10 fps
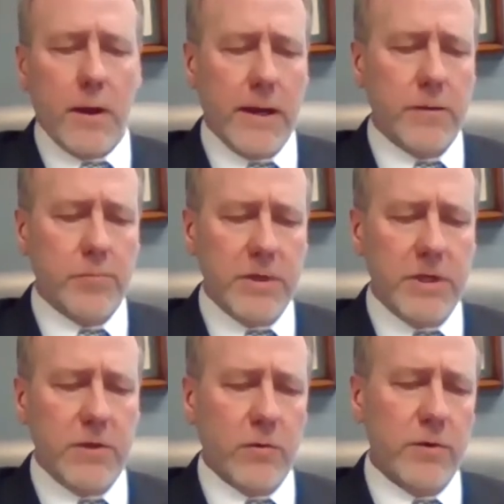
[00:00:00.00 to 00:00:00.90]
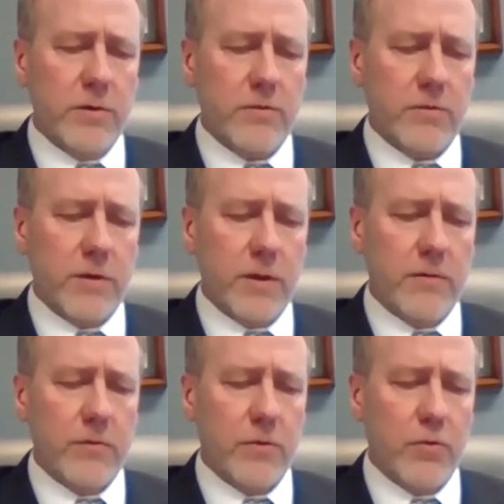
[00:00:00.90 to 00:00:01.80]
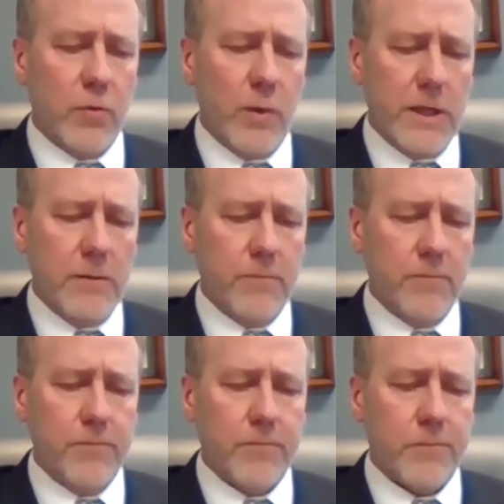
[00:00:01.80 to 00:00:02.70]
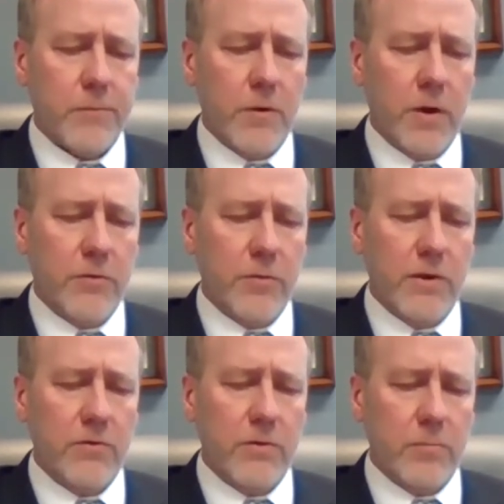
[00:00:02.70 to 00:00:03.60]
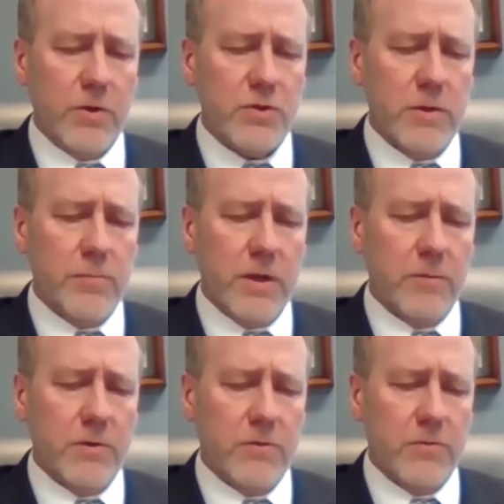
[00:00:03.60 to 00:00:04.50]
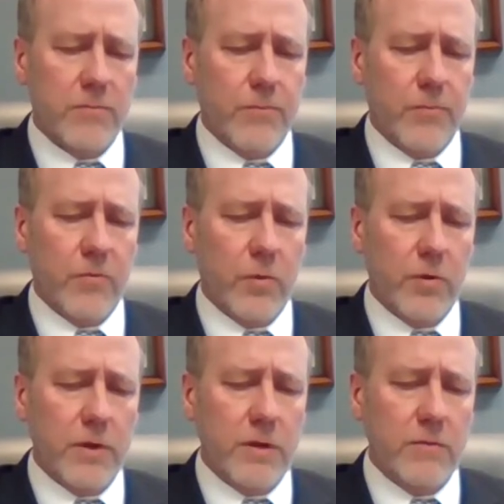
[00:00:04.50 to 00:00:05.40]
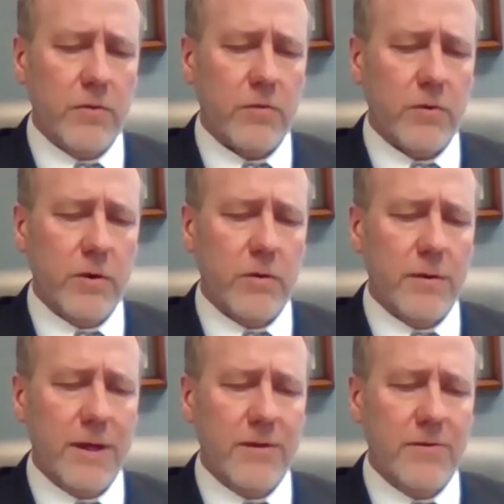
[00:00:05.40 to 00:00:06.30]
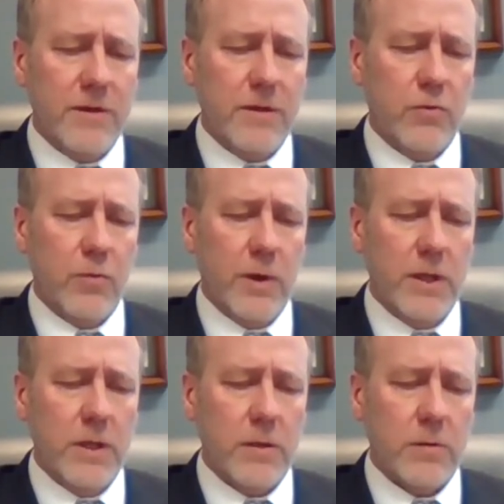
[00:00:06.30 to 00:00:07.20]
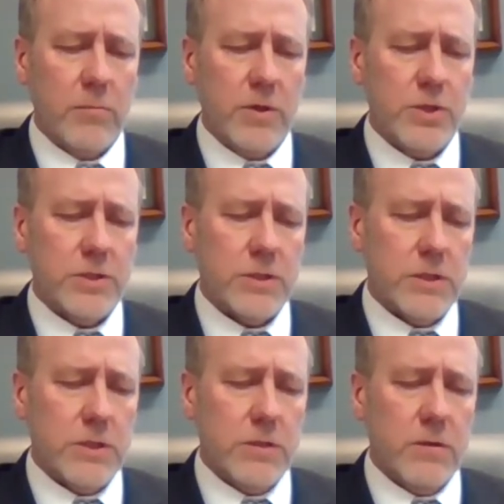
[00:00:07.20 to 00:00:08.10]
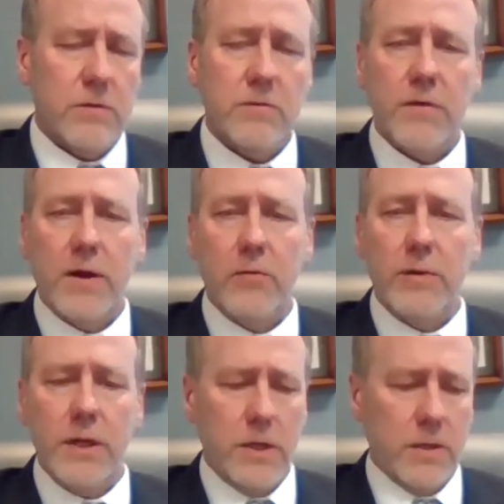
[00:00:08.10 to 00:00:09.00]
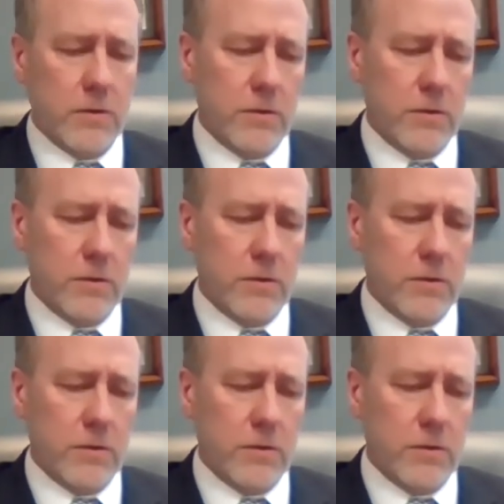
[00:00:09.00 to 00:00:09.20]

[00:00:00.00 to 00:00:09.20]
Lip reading: Item B, ordinance 11-20. Authorizing budget amendments for the fiscal year 19-20 budget, final reading.